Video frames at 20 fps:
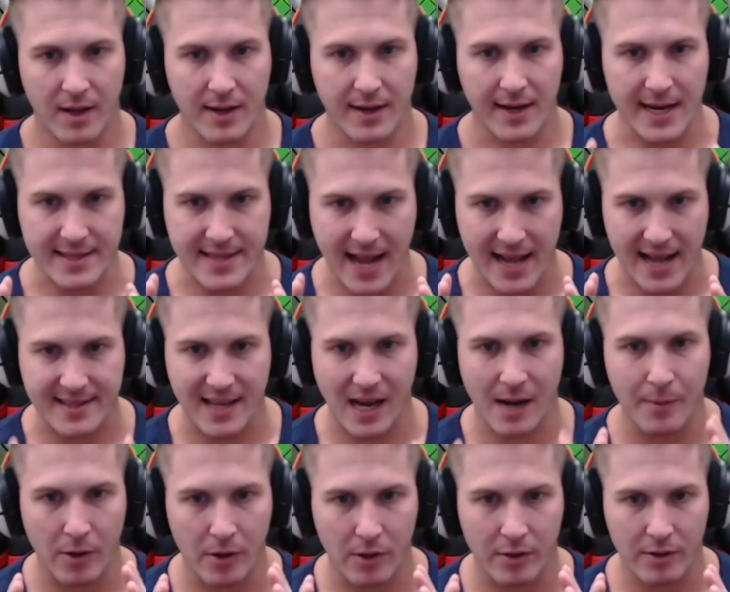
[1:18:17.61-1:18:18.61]
Get that
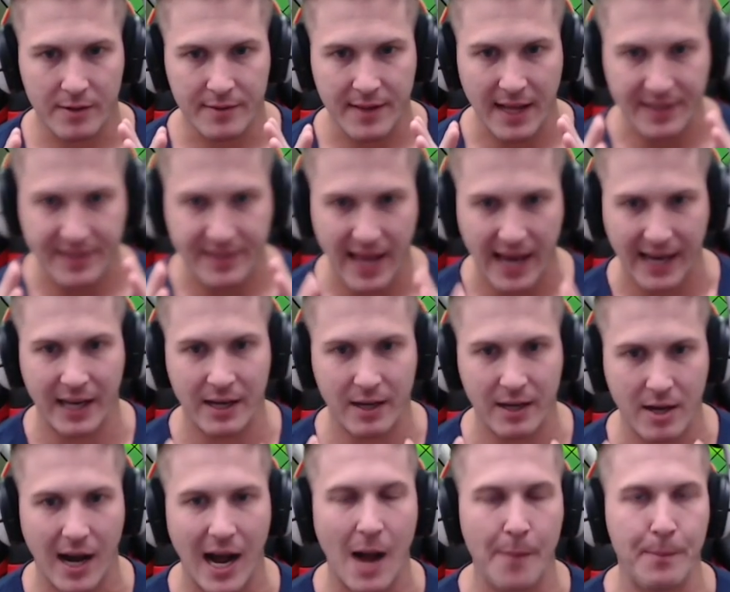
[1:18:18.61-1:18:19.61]
double, that second
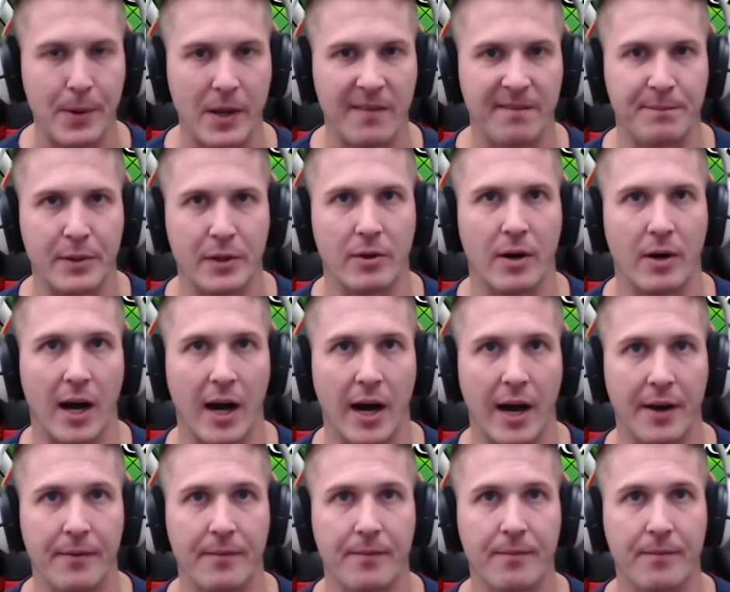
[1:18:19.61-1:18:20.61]
copy of Buhan.